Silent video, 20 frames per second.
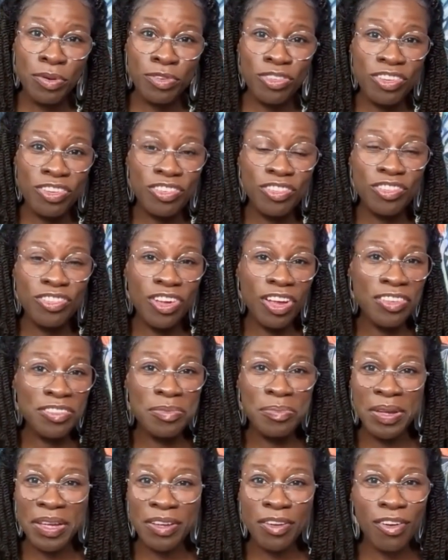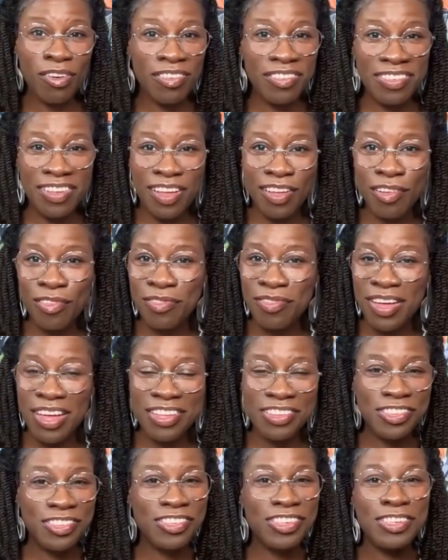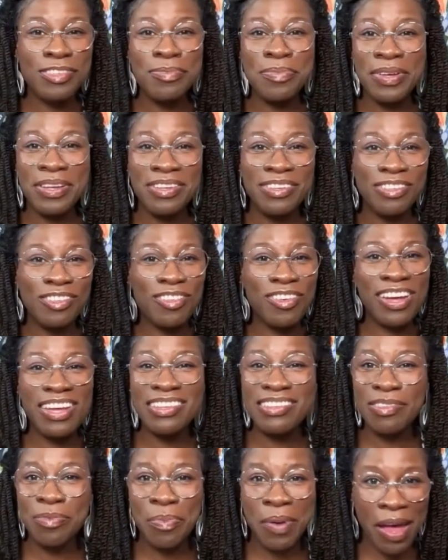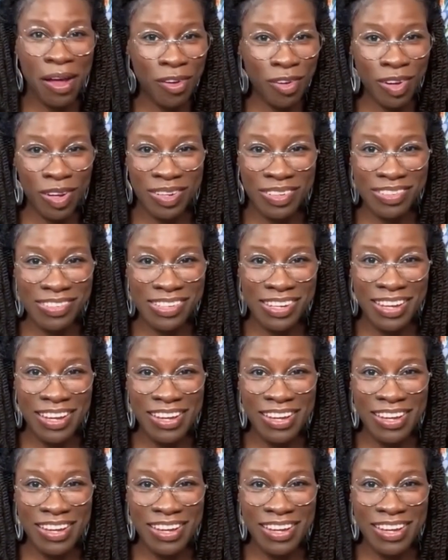She's just being herself and she's being transparent.